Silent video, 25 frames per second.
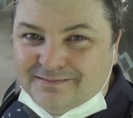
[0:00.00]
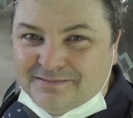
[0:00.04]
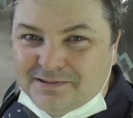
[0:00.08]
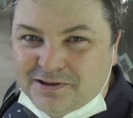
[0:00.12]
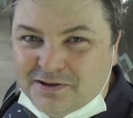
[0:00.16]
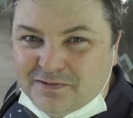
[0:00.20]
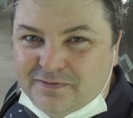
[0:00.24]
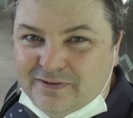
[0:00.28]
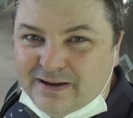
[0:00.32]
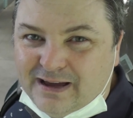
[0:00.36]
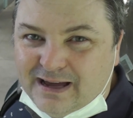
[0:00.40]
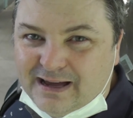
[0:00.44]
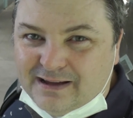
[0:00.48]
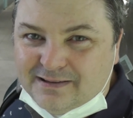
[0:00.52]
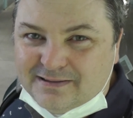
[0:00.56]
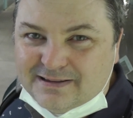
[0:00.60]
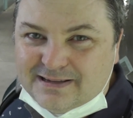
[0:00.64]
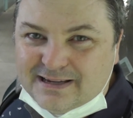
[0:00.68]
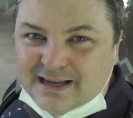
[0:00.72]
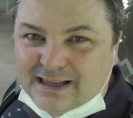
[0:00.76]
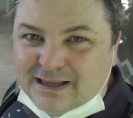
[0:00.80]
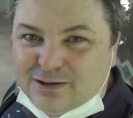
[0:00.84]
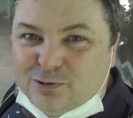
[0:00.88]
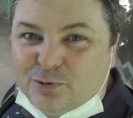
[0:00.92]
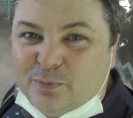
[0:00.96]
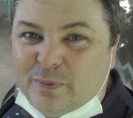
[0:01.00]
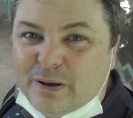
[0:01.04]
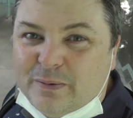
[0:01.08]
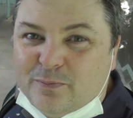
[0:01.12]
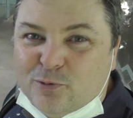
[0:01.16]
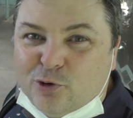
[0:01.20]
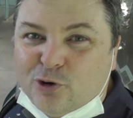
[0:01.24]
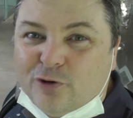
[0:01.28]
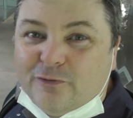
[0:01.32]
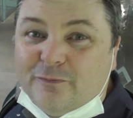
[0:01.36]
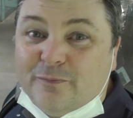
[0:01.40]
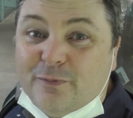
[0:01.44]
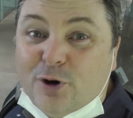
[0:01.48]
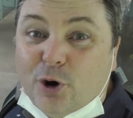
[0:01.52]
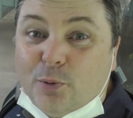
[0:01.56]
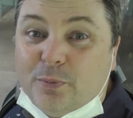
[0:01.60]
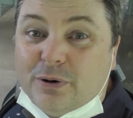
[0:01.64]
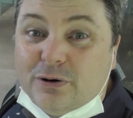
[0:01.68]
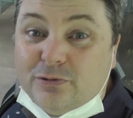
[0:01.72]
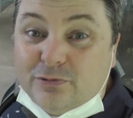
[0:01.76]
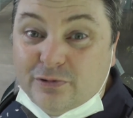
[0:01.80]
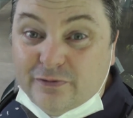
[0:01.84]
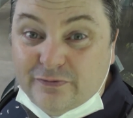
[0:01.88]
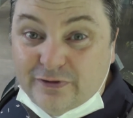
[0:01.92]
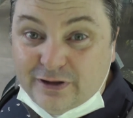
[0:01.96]
you found a little bit more of
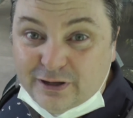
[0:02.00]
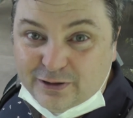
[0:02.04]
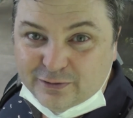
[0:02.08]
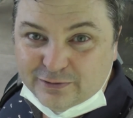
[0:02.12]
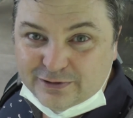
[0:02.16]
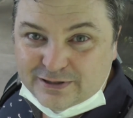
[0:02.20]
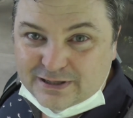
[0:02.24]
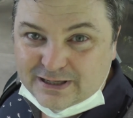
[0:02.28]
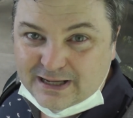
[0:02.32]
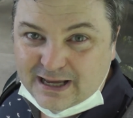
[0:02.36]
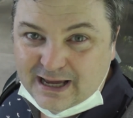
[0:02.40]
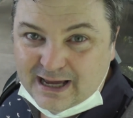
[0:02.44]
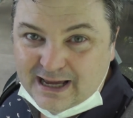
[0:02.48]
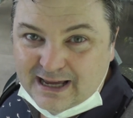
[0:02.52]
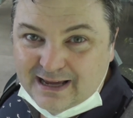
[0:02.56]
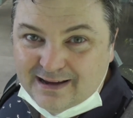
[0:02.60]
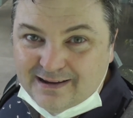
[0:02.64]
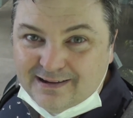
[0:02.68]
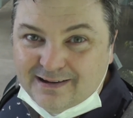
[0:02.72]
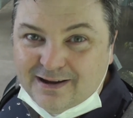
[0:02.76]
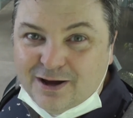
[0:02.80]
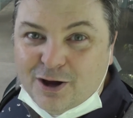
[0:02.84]
Melbourne revealed today.